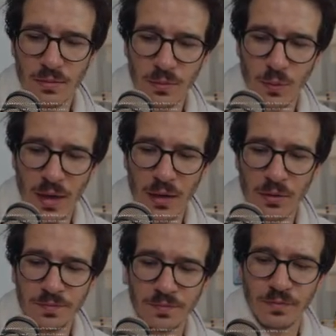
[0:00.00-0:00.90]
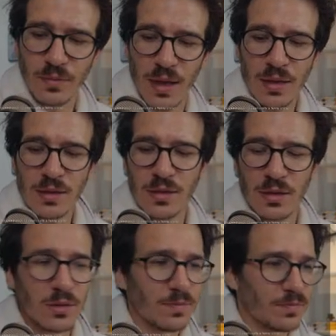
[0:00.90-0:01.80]
Wow, that is
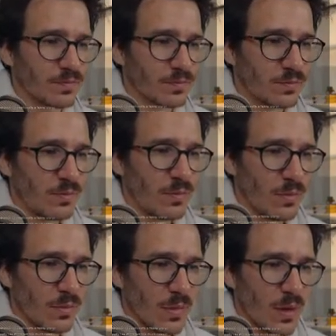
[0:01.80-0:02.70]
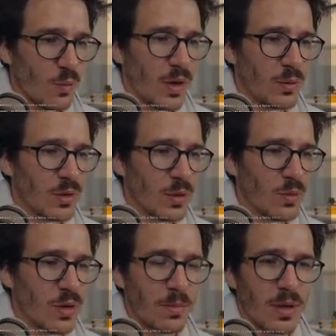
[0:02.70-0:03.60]
a why would I
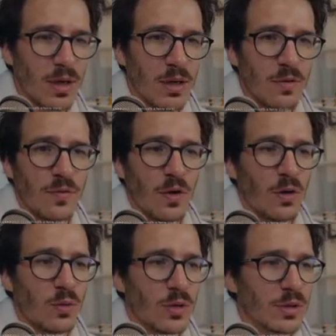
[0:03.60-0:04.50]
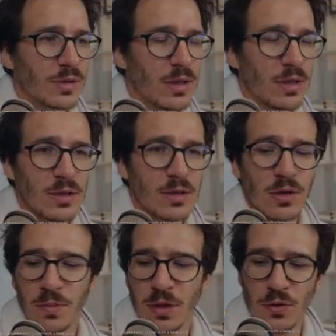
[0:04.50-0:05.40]
want to buy followers? That does
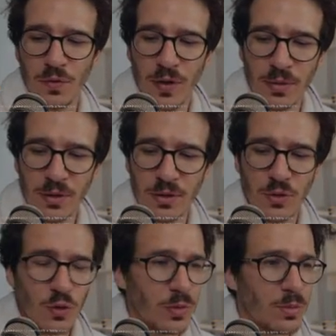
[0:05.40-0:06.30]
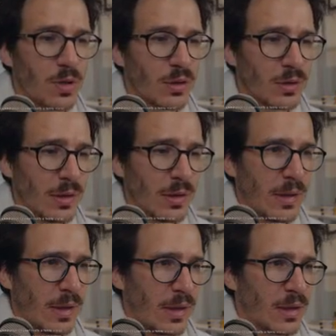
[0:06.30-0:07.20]
not make you famous, you stupid bot.
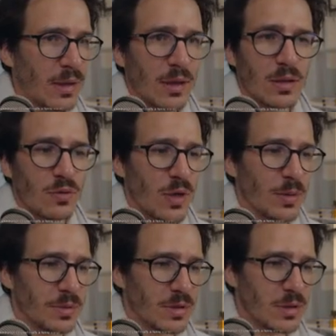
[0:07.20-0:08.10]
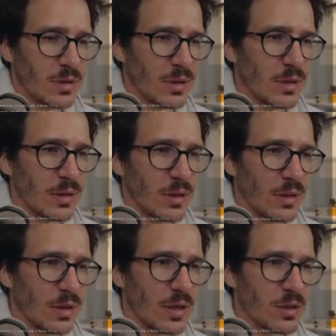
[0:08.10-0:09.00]
Git grep slug
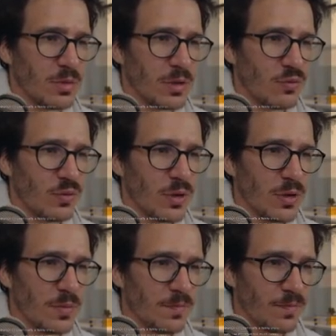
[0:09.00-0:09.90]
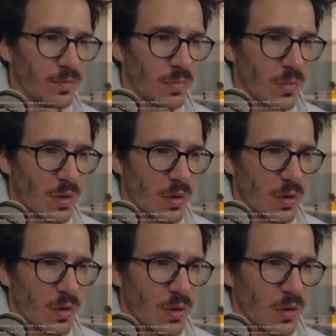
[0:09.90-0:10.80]
in Gatsby 3.
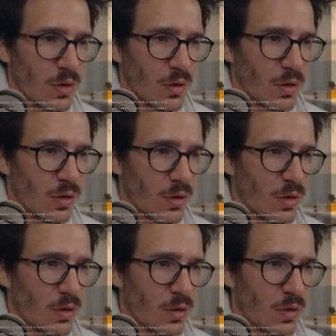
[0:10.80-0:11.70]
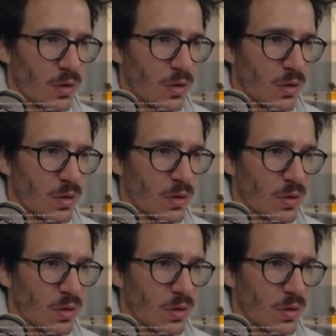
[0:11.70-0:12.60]
Uh-huh.
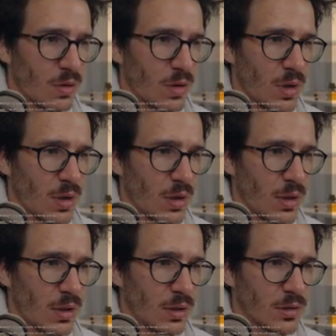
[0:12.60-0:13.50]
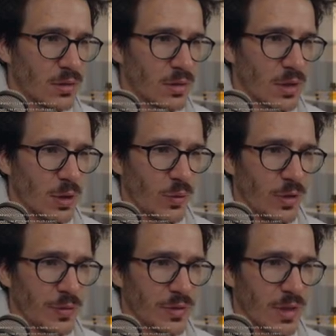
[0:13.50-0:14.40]
It does look like we
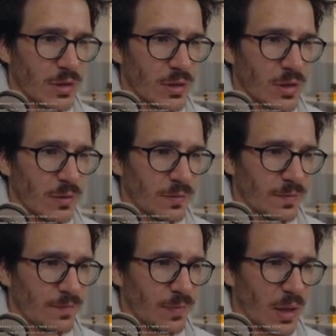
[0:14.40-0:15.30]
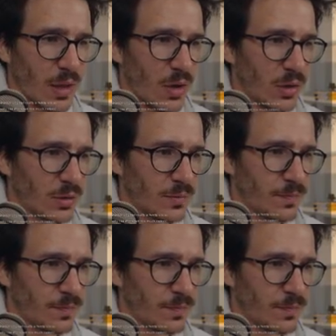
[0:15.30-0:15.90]
use that stuff a lot.